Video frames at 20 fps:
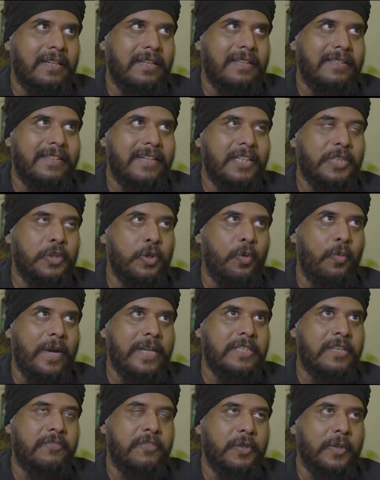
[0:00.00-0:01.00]
There are two
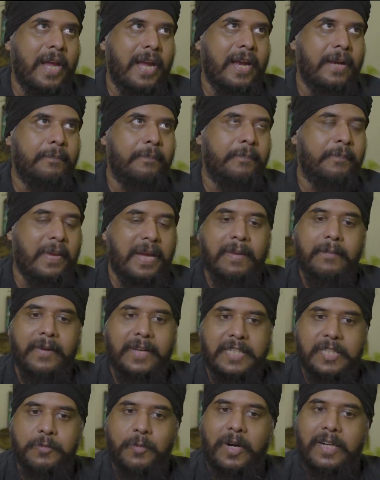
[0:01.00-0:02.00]
ways of looking at
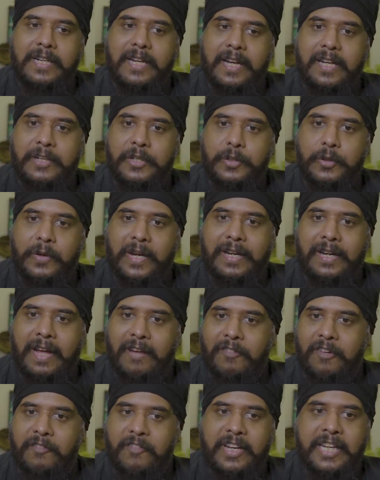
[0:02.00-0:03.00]
payments. You can
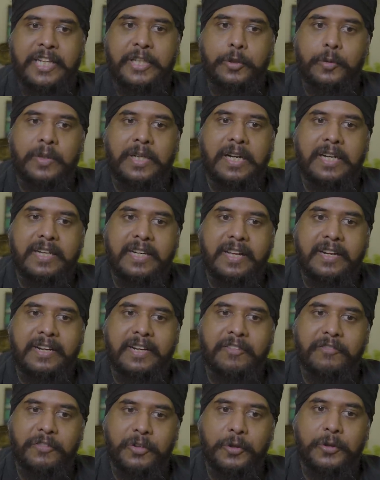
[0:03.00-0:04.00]
have a very
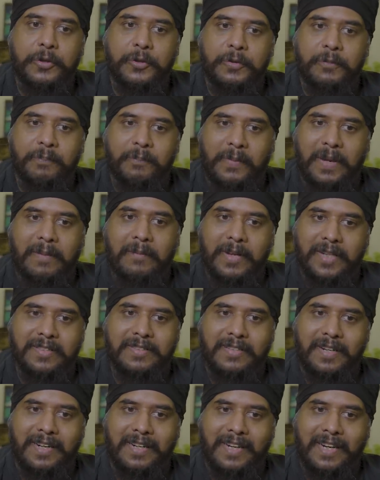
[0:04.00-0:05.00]
utilitarian view to
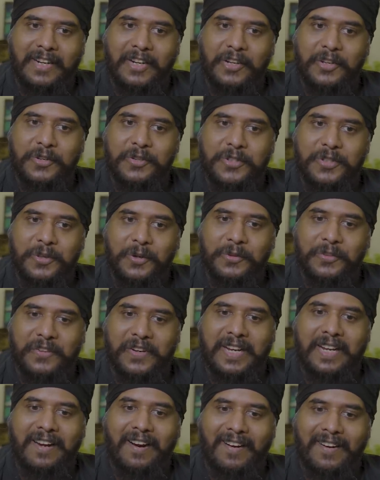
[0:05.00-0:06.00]
payments, right? Like, you know, you show
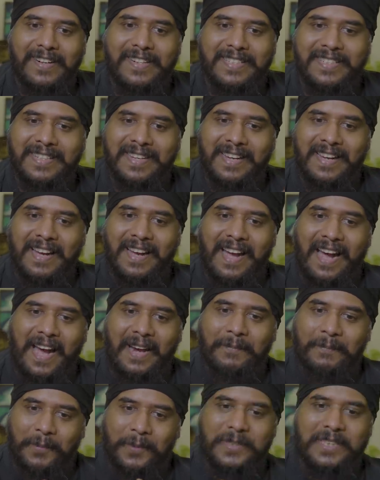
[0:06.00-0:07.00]
3 cards
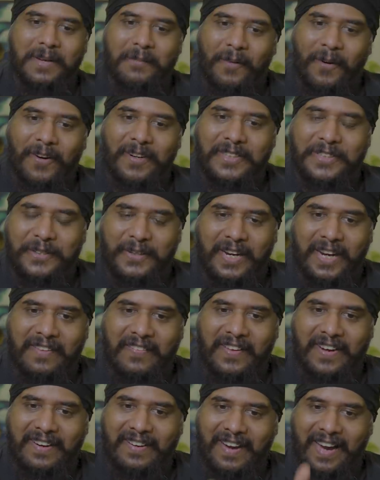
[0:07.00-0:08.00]
and put them all
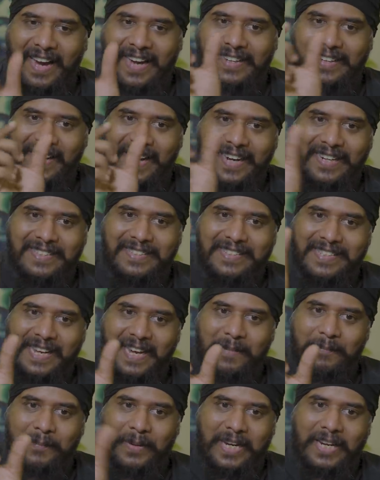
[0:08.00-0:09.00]
together and
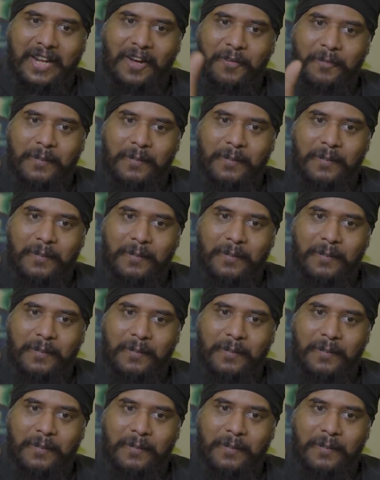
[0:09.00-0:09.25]
say, pay now.